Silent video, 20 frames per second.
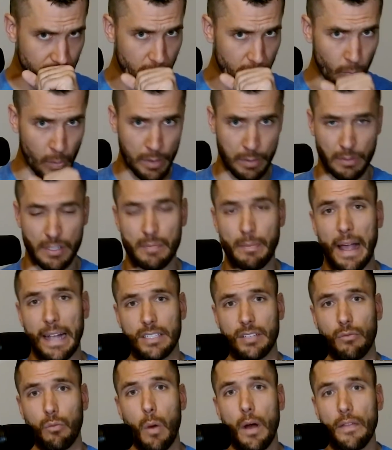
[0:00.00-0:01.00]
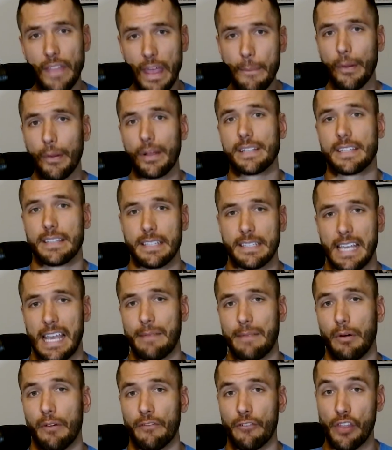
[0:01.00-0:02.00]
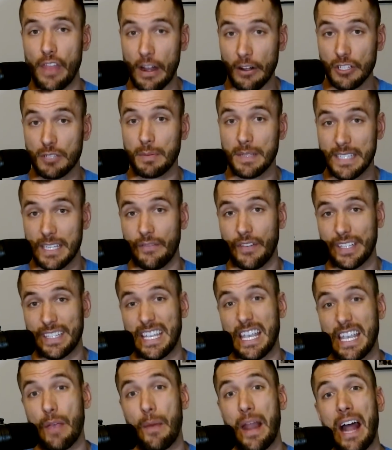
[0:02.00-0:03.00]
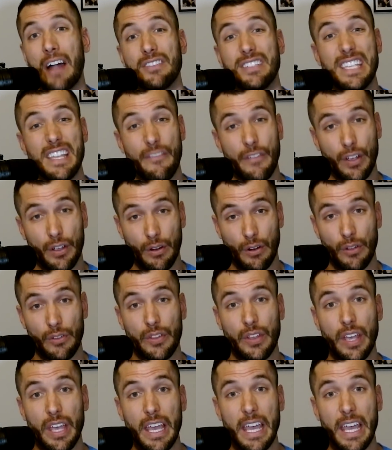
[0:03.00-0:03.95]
with respect to what they bring to the table for their specific team and how difficult